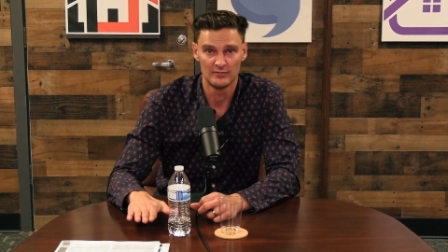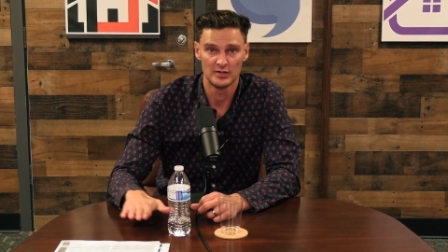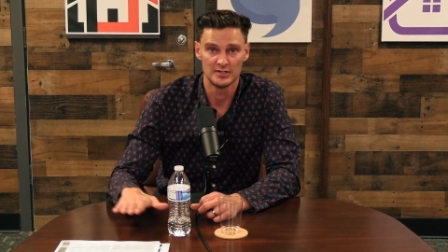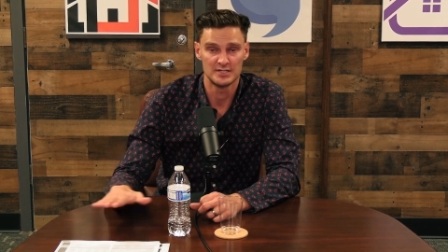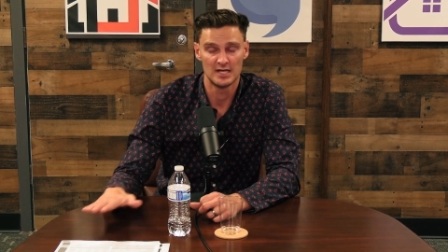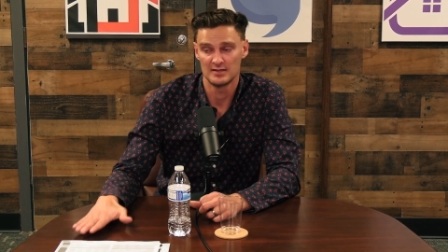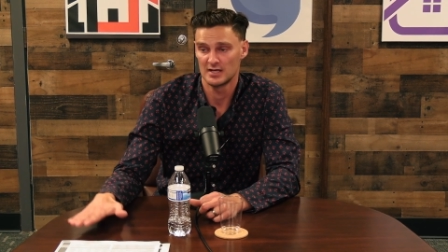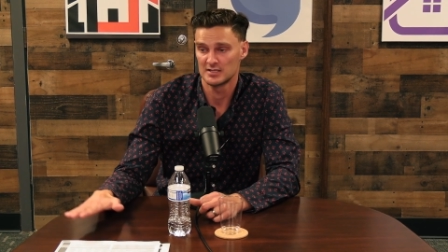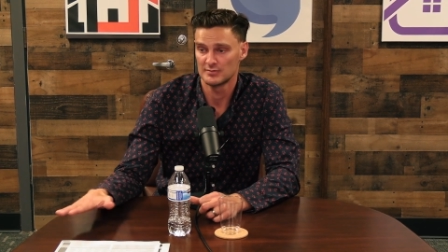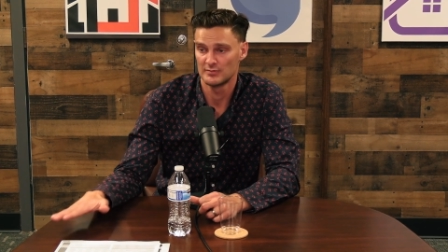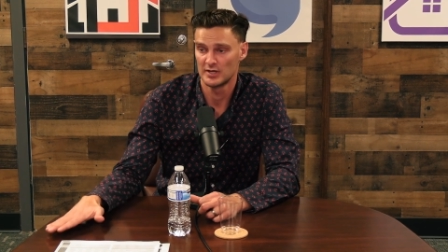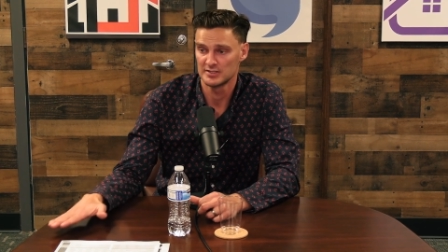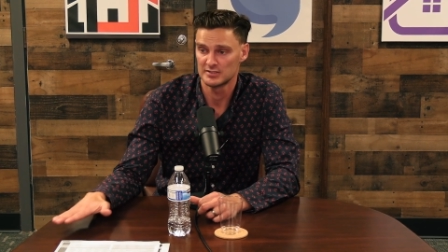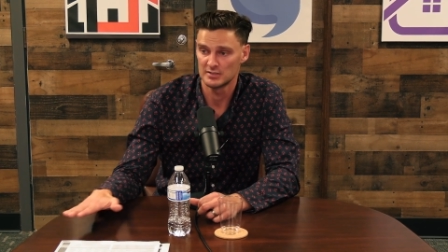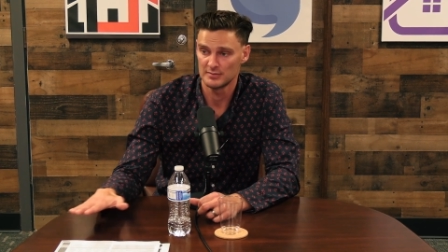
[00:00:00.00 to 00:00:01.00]
I've got ten thousand
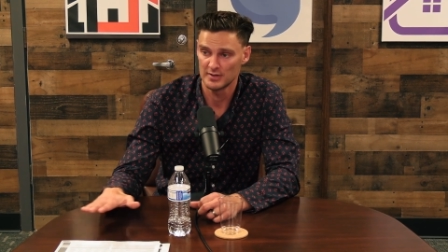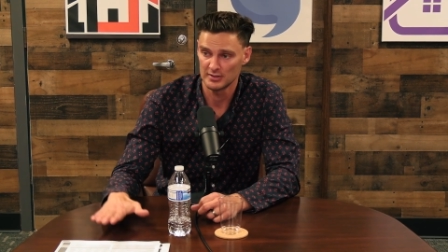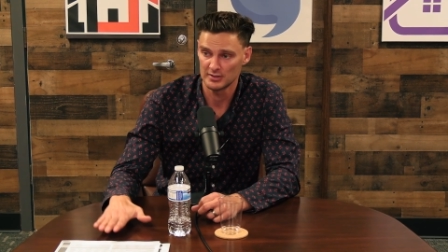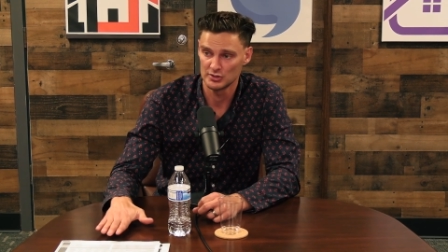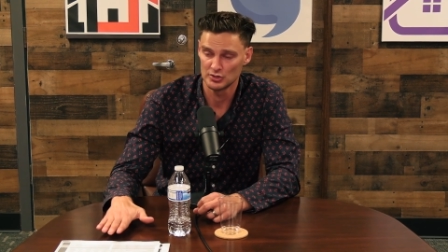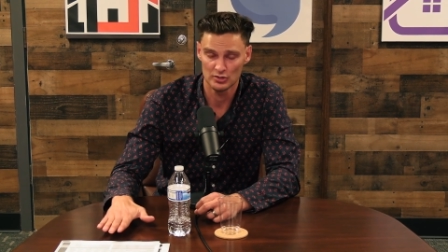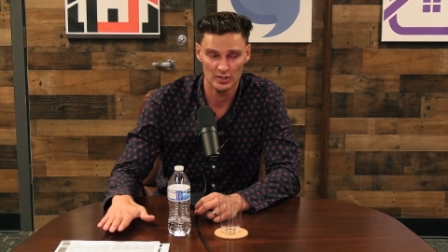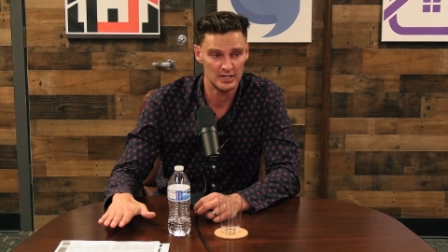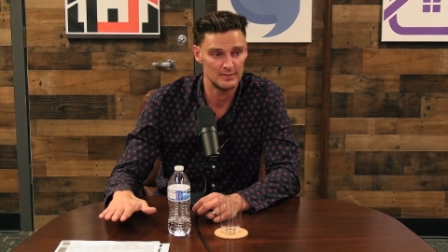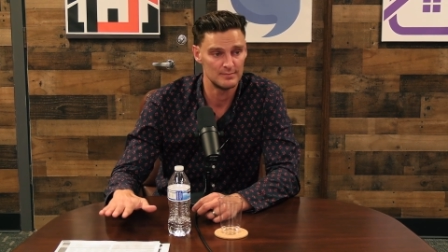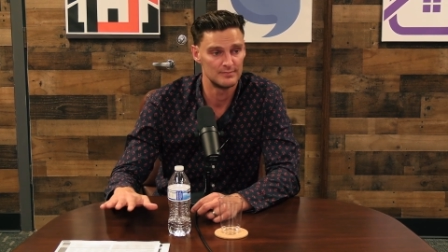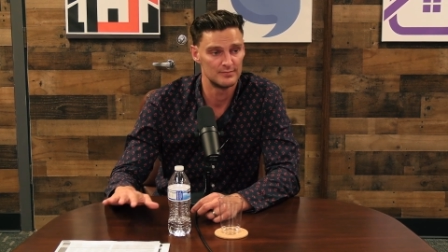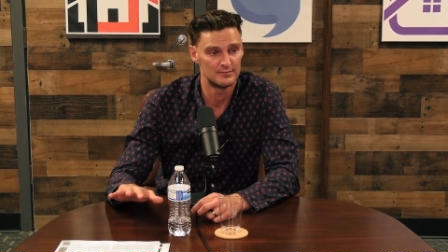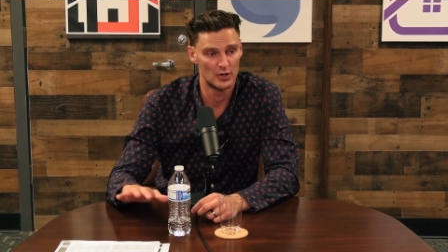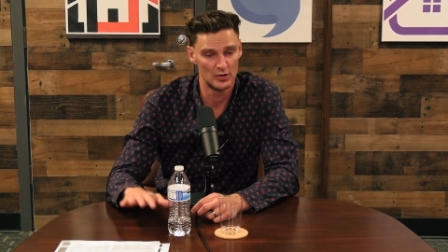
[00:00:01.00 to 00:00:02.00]
miles to the American Dream.